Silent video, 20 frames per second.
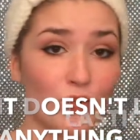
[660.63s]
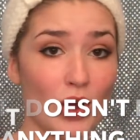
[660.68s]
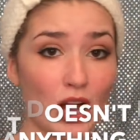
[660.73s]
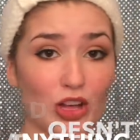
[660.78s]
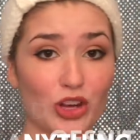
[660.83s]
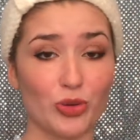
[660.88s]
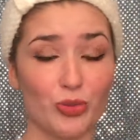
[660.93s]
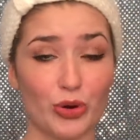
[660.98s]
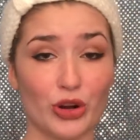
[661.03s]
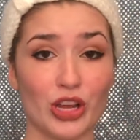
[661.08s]

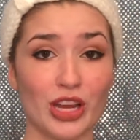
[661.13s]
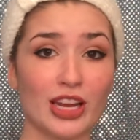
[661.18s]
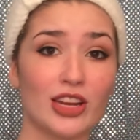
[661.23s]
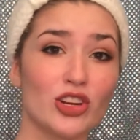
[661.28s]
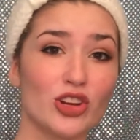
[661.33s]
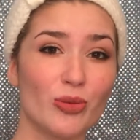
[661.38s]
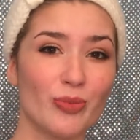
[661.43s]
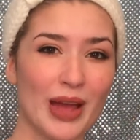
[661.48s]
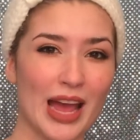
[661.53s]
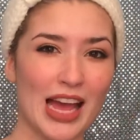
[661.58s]
while you're putting it
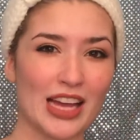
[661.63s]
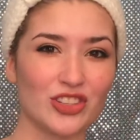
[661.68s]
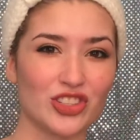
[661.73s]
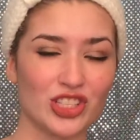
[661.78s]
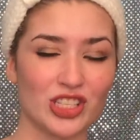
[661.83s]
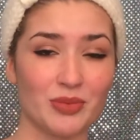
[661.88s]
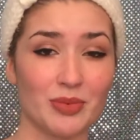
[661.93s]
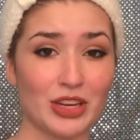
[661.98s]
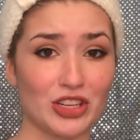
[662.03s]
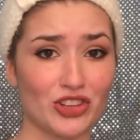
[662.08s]
in your bag,
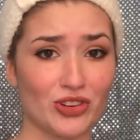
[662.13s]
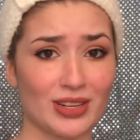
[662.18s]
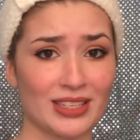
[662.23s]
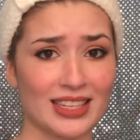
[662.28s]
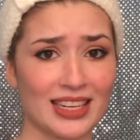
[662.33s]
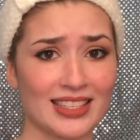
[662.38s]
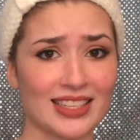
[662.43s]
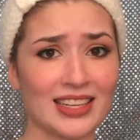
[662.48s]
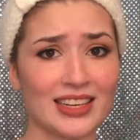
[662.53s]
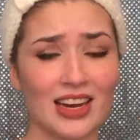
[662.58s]
just to make sure it
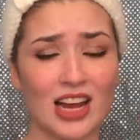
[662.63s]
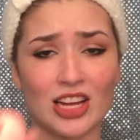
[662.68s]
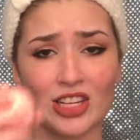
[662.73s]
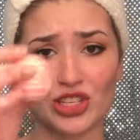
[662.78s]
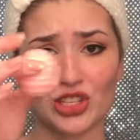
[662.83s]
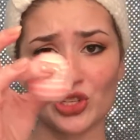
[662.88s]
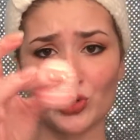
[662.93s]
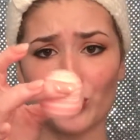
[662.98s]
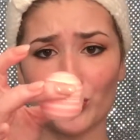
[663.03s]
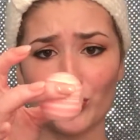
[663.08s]
doesn't
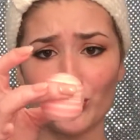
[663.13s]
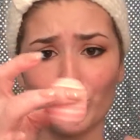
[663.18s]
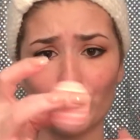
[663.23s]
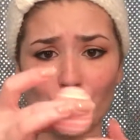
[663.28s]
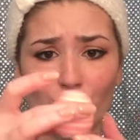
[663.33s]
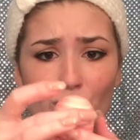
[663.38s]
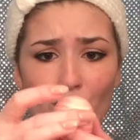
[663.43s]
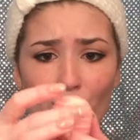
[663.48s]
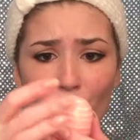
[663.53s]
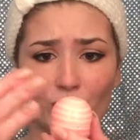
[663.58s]

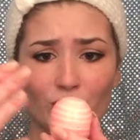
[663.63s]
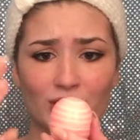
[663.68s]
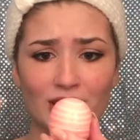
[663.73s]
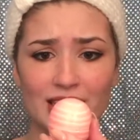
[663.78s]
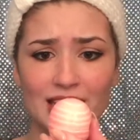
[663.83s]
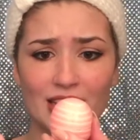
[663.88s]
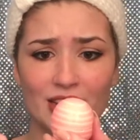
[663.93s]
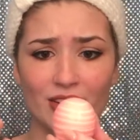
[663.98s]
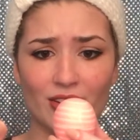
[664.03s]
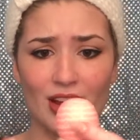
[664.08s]
unscrew or
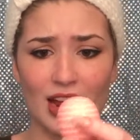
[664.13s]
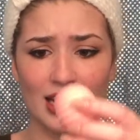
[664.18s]
leak or